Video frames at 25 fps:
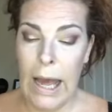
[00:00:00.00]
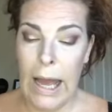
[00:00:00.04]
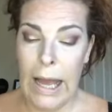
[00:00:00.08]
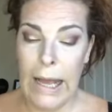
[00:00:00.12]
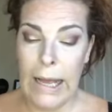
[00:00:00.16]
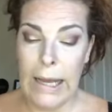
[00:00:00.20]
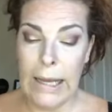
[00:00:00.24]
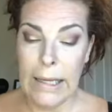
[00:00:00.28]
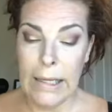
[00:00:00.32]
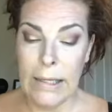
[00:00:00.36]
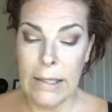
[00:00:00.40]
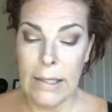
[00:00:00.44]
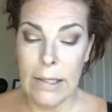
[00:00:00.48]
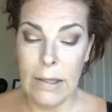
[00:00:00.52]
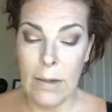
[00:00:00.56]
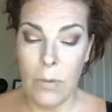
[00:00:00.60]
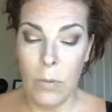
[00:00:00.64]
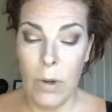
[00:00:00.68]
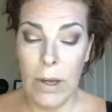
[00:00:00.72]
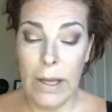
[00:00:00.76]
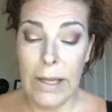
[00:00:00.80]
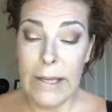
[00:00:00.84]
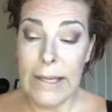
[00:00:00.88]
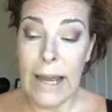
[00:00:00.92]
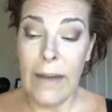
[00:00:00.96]
and
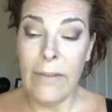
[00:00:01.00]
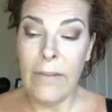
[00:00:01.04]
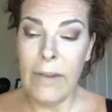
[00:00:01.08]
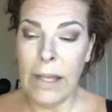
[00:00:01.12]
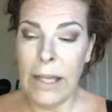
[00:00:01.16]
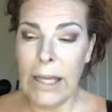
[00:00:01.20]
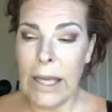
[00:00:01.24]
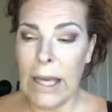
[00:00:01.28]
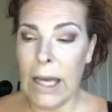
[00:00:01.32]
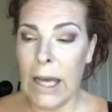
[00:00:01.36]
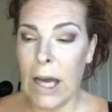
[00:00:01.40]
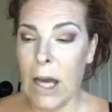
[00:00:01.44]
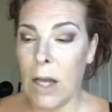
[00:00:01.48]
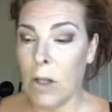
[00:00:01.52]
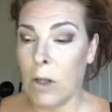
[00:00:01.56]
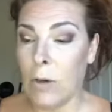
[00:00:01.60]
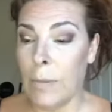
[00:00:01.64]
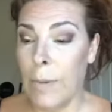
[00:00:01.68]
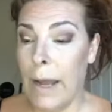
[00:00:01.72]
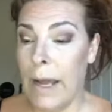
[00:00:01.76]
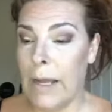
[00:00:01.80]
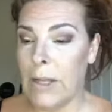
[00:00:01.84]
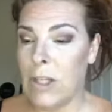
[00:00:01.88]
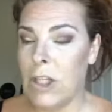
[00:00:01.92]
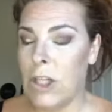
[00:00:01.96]
we definitely can color
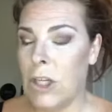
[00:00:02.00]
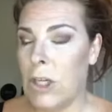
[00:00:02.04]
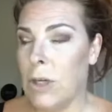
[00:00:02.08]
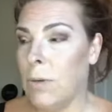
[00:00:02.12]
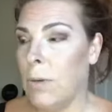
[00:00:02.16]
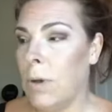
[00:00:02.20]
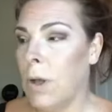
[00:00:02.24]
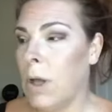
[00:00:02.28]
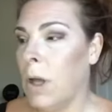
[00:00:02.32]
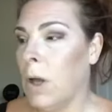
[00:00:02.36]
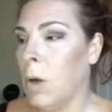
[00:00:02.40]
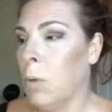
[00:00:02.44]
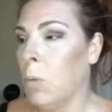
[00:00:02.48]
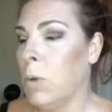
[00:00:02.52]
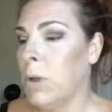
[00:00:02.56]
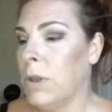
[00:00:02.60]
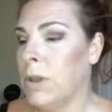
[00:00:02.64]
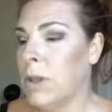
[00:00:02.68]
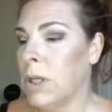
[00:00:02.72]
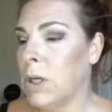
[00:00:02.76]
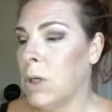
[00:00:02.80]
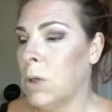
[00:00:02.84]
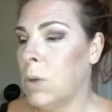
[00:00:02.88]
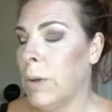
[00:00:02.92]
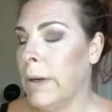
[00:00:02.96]
match you
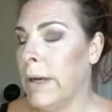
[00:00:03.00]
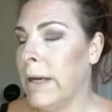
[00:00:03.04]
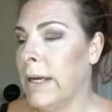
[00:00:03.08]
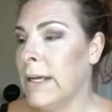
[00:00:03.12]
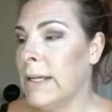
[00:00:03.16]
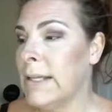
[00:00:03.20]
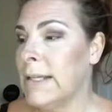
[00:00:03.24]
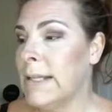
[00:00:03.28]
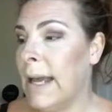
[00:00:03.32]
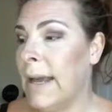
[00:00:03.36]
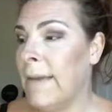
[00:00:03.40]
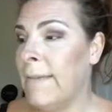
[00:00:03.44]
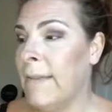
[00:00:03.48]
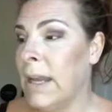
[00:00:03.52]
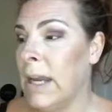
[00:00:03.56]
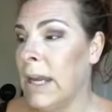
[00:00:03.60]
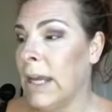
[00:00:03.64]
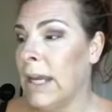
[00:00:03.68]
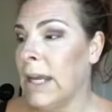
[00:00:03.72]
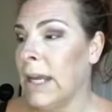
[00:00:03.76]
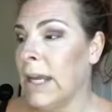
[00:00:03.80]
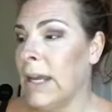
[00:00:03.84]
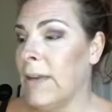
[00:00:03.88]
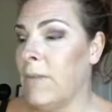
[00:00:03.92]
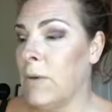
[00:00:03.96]
with the quiz, and then
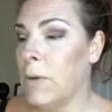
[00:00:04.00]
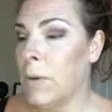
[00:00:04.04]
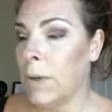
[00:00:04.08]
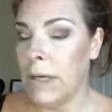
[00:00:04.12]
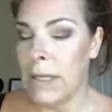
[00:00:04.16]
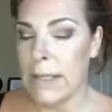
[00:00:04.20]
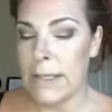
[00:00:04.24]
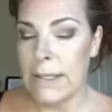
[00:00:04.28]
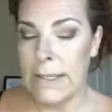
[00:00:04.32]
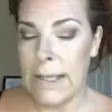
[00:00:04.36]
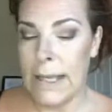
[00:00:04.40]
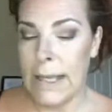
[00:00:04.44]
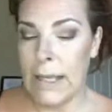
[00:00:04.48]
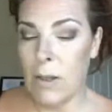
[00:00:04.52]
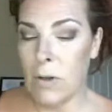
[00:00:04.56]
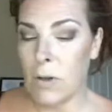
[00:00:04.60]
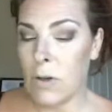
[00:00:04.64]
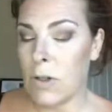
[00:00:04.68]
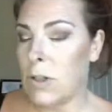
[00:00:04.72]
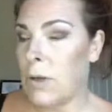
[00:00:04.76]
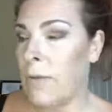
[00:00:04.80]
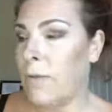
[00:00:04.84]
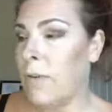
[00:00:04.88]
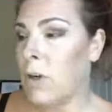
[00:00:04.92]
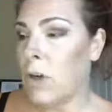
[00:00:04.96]
it can give you a
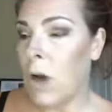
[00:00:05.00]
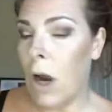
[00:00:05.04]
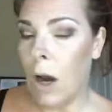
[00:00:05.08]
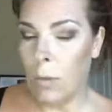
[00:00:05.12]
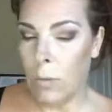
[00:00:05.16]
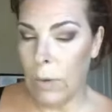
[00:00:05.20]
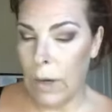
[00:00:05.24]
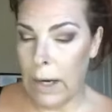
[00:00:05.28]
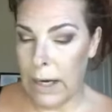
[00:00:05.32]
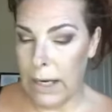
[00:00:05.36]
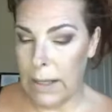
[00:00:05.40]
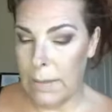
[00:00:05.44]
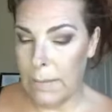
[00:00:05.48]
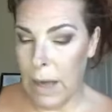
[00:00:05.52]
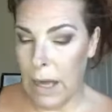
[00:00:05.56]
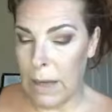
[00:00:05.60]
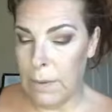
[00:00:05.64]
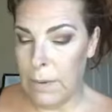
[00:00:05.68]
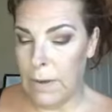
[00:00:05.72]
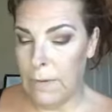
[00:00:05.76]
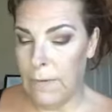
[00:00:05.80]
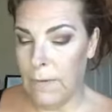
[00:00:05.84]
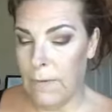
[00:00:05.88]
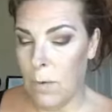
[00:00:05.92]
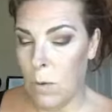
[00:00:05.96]
concealer. So if you're not ready,
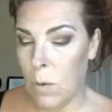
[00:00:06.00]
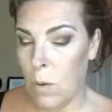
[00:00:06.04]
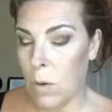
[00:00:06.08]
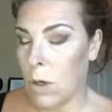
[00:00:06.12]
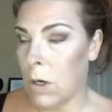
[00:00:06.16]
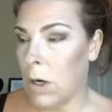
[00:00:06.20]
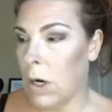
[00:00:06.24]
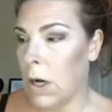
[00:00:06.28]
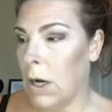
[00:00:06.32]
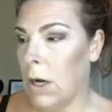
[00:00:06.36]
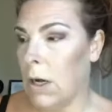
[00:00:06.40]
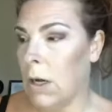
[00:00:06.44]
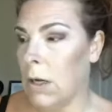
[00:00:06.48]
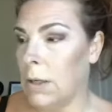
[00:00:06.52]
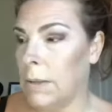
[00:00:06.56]
maybe for